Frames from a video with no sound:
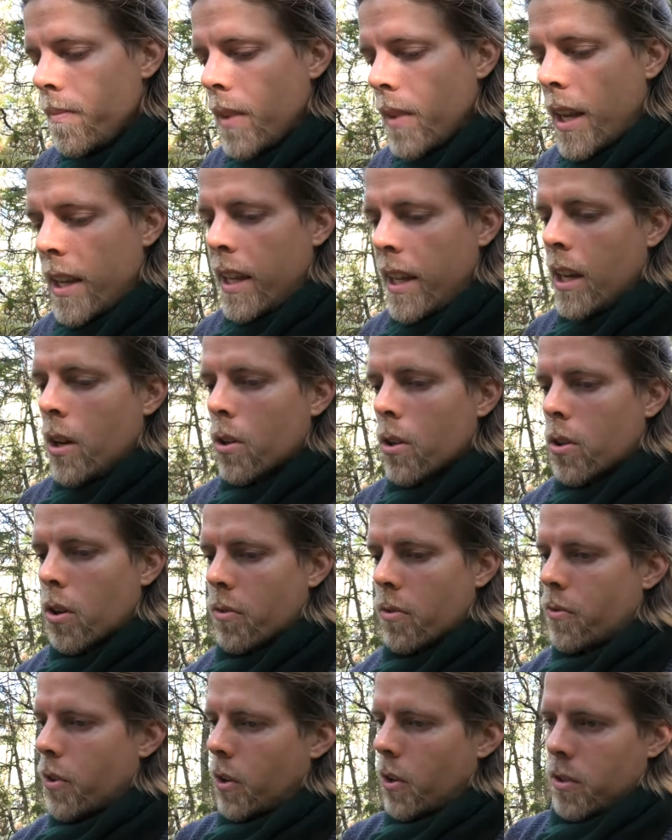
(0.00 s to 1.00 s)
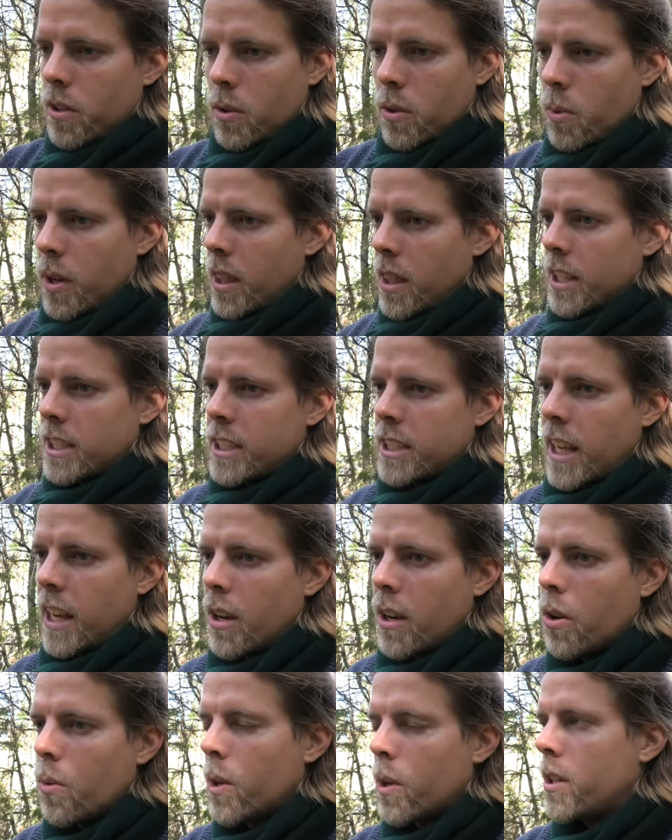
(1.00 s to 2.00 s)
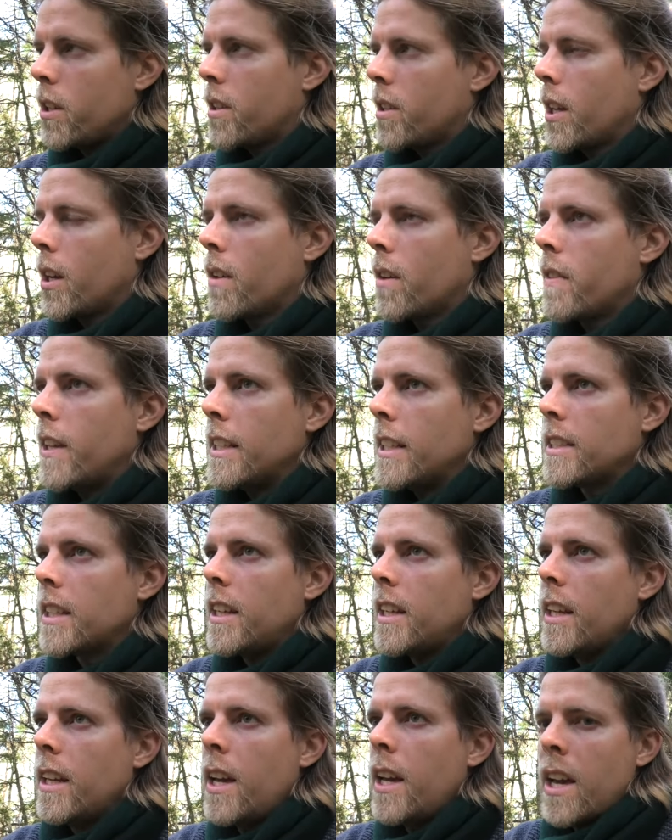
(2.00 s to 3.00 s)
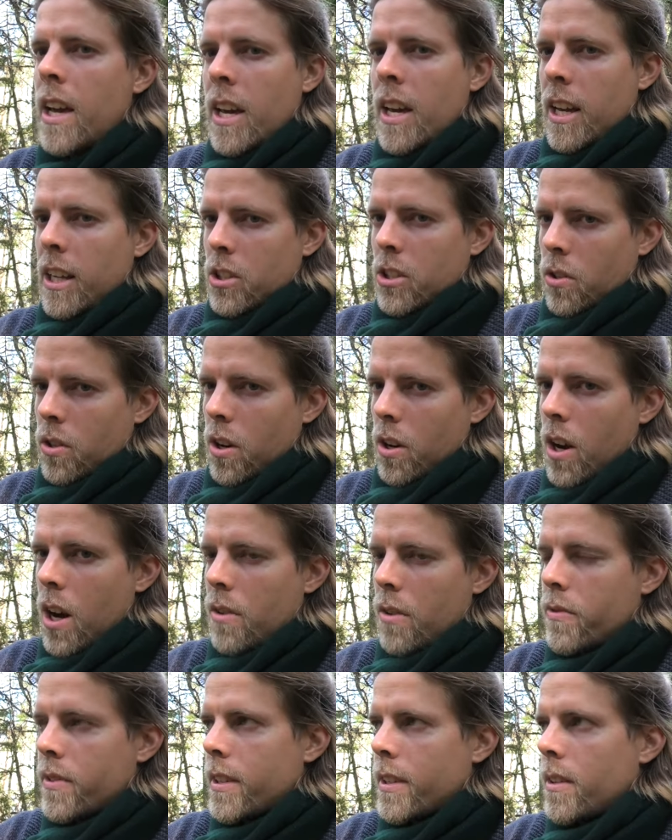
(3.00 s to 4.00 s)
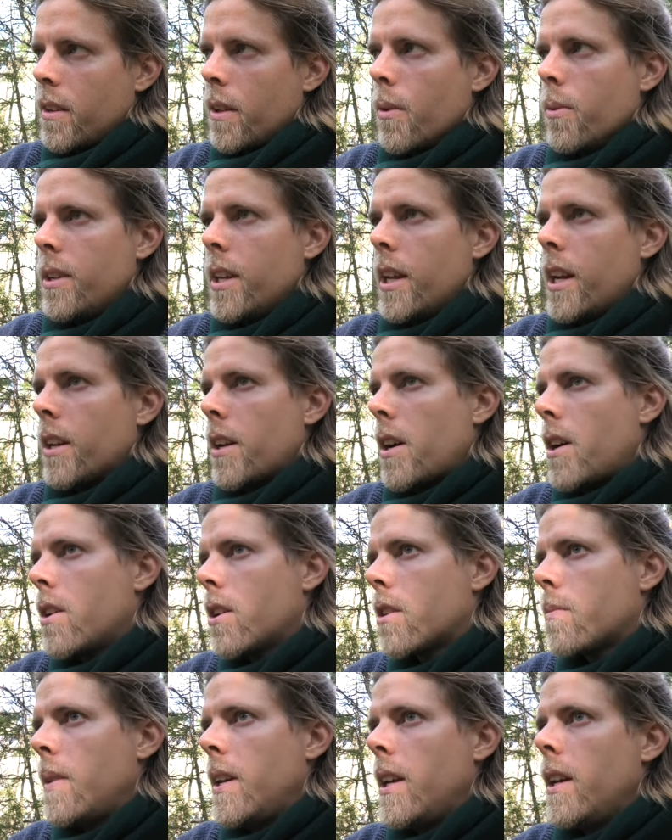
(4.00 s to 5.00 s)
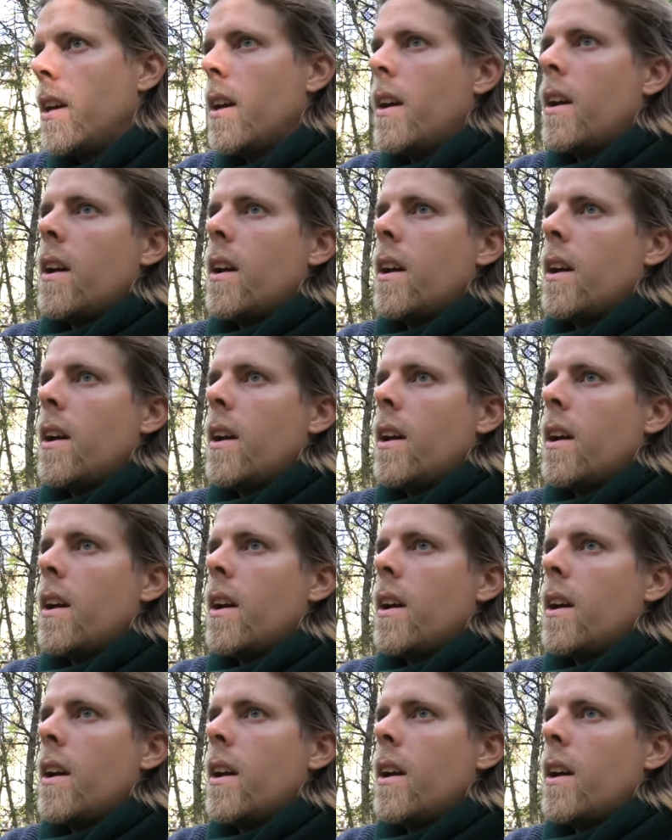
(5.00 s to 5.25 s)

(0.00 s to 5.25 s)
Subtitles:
And he got confronted with it, saying, "Oh, what do you think of this?" And he sort of laughed. Did it hurt me?